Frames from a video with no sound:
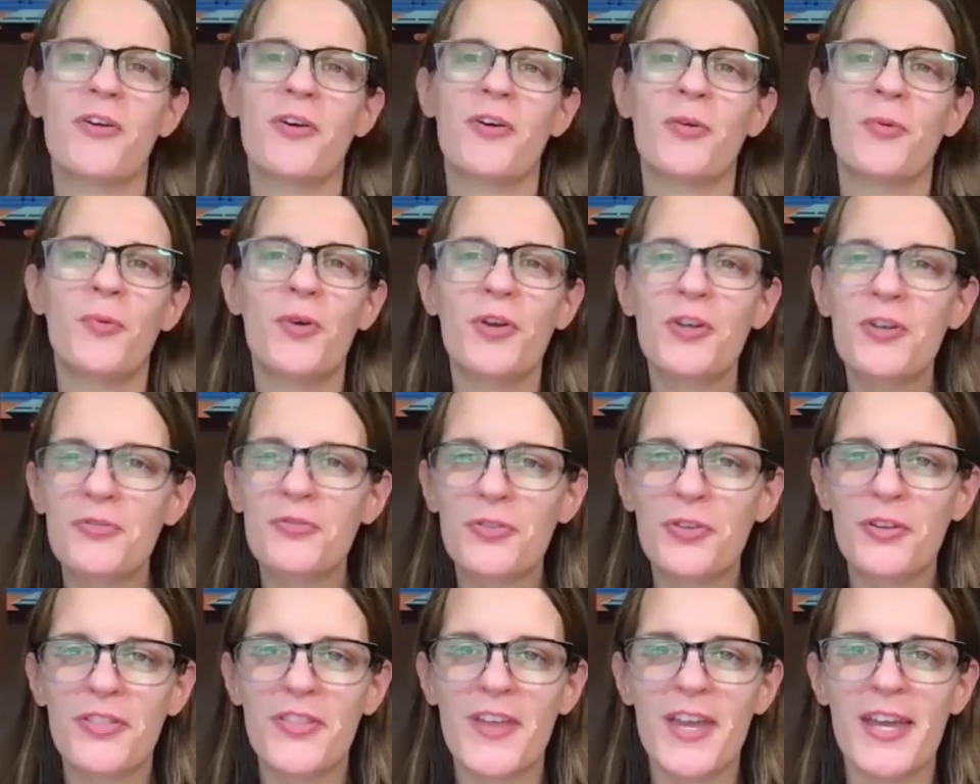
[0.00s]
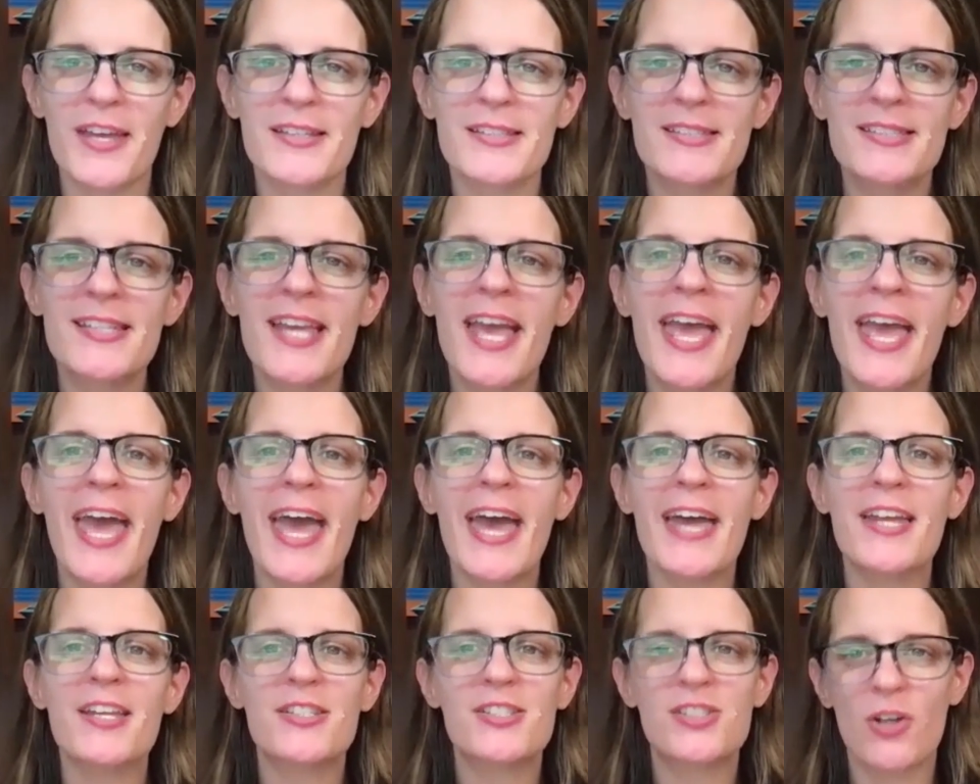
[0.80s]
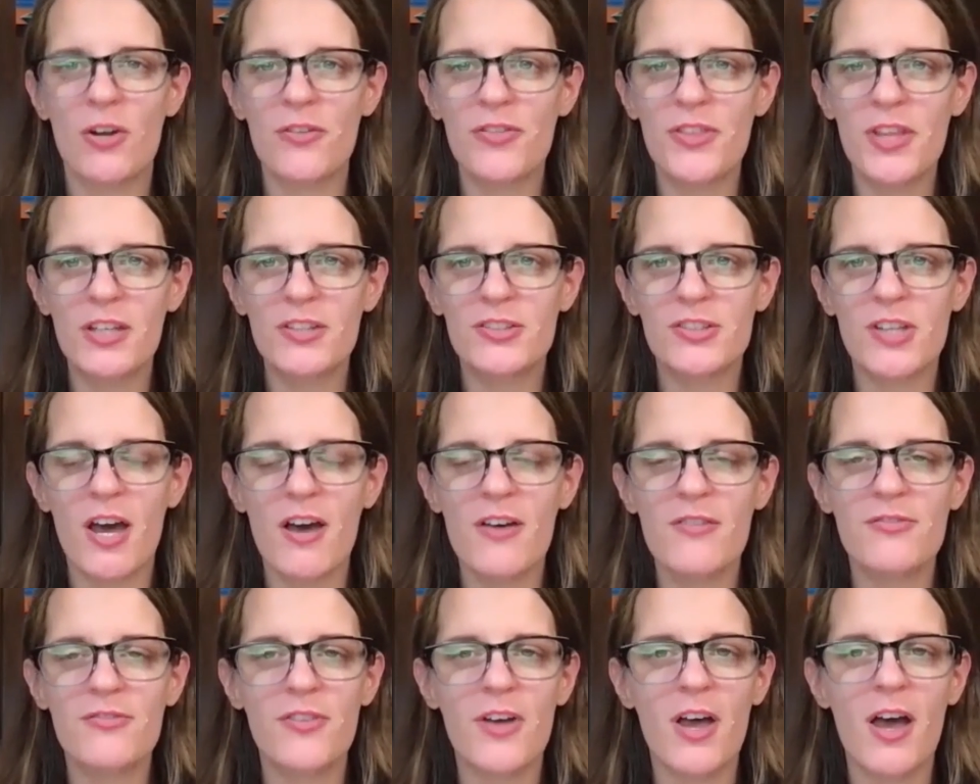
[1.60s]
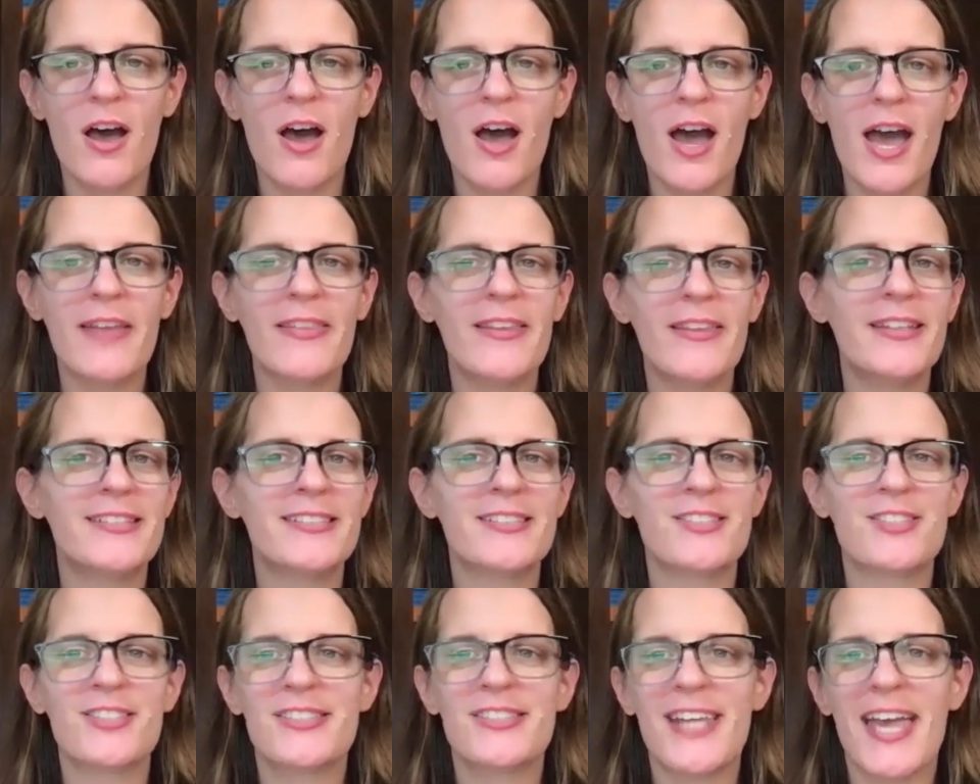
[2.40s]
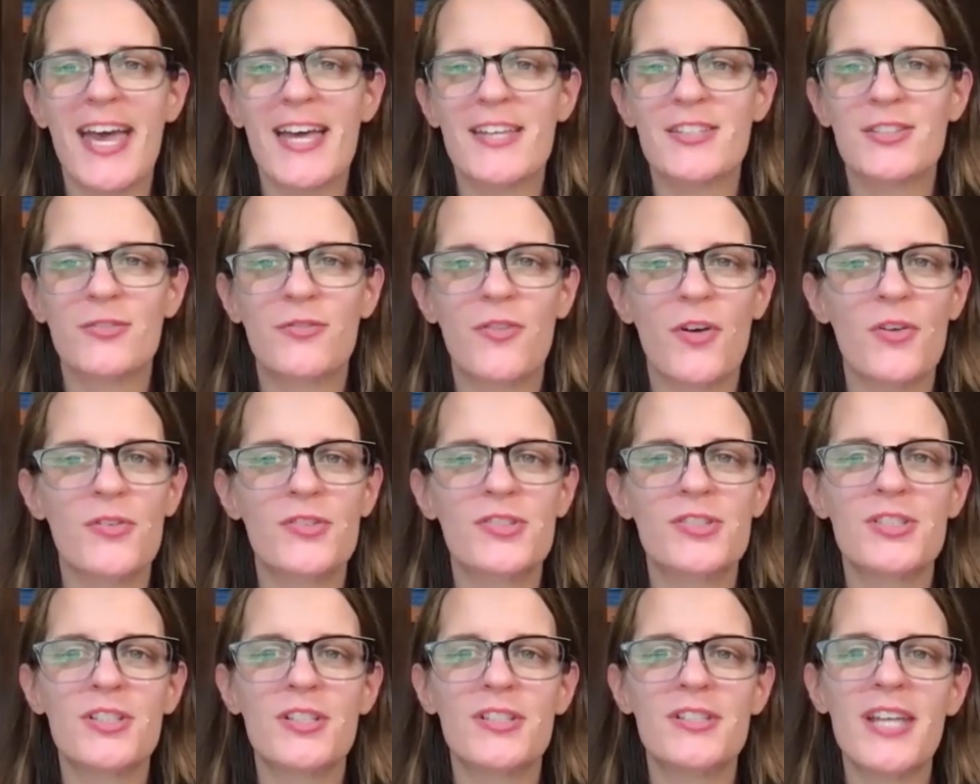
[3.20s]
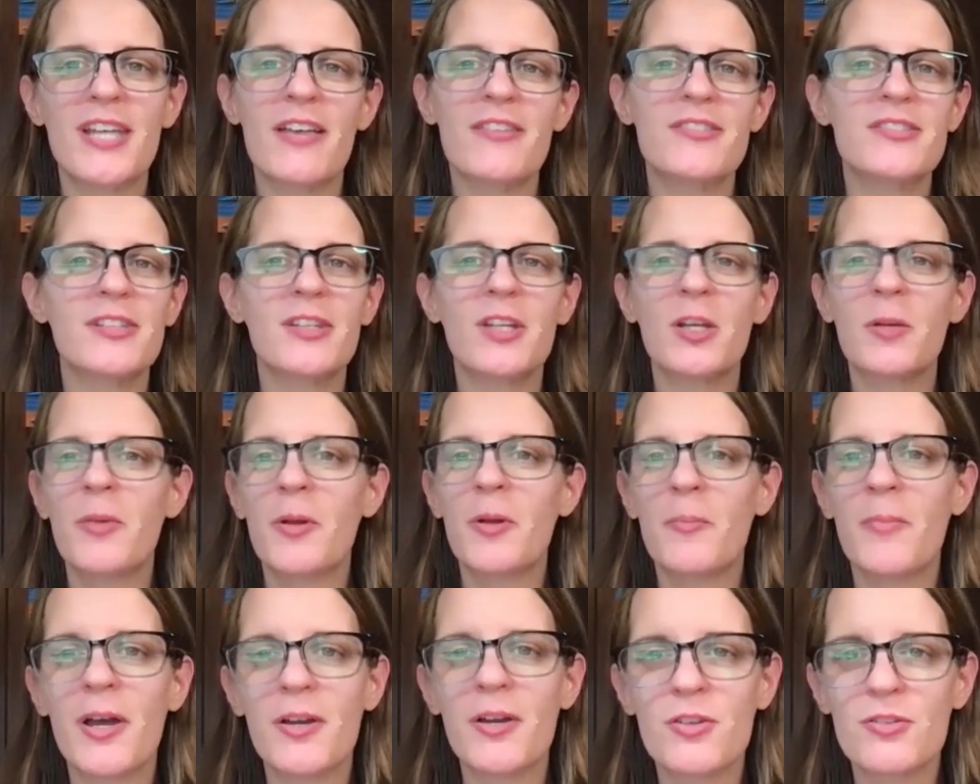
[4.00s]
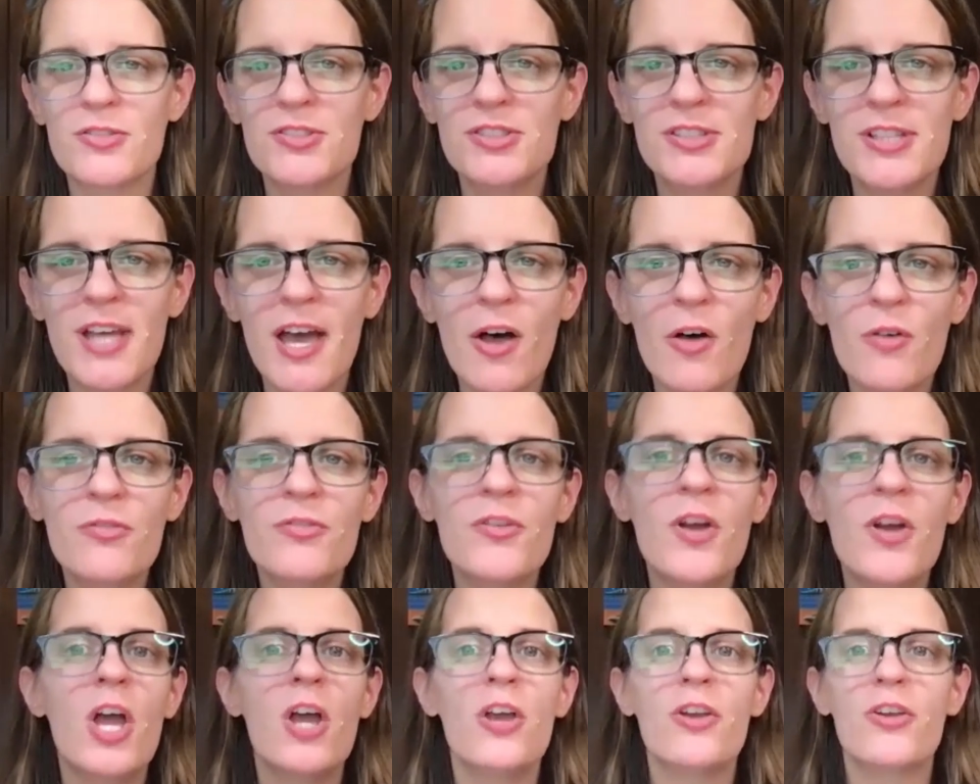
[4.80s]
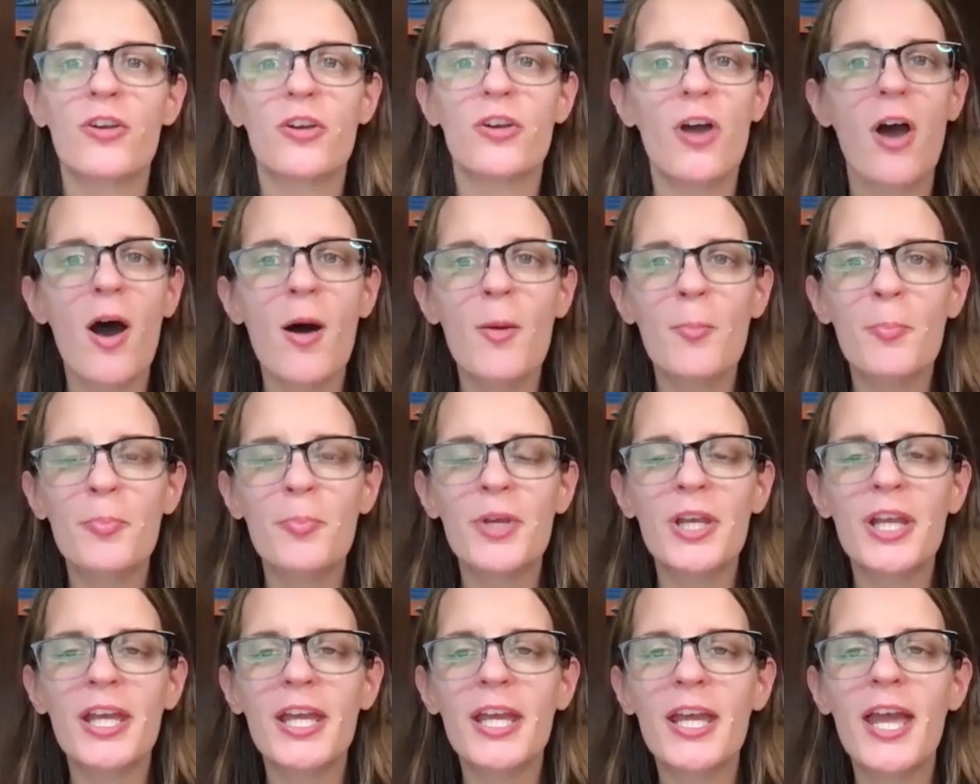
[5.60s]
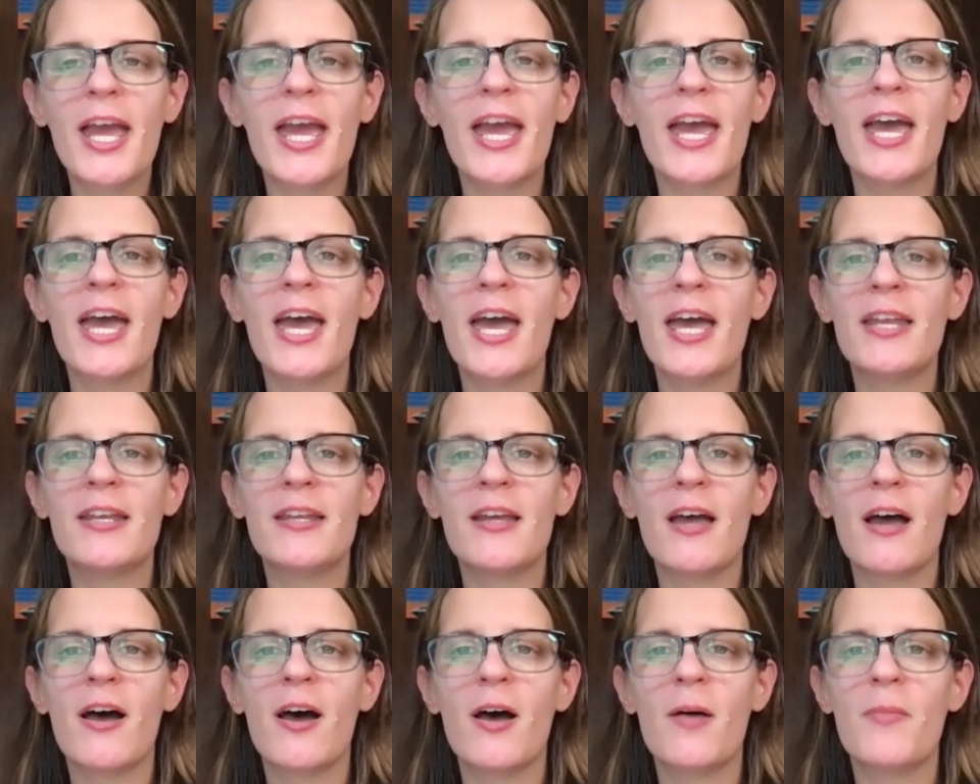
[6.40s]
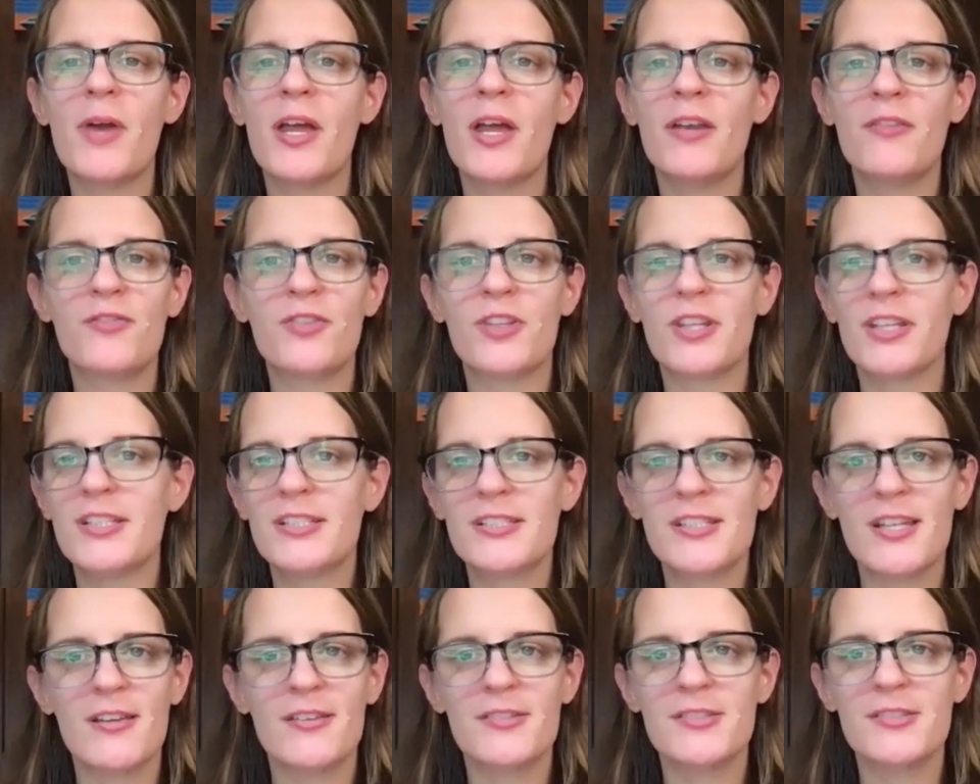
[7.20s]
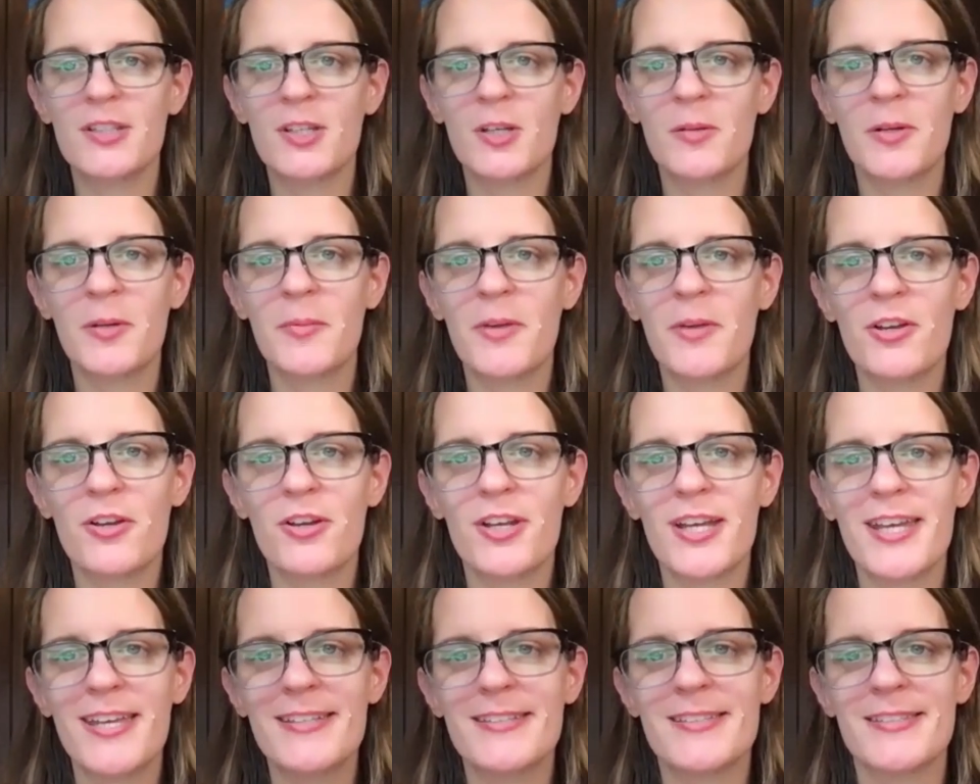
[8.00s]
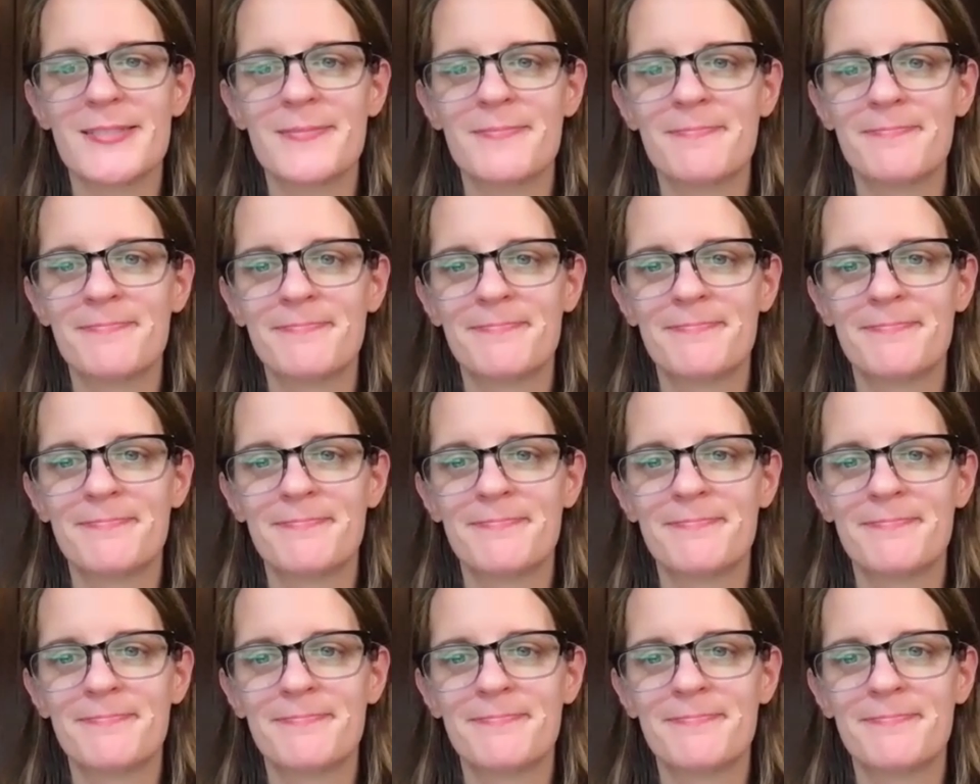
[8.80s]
heard wonderful things. And to start things off, I'd like to just ask folks to tell us a little bit about yourself, your company, and if you'd like to tell us a little bit about your kids.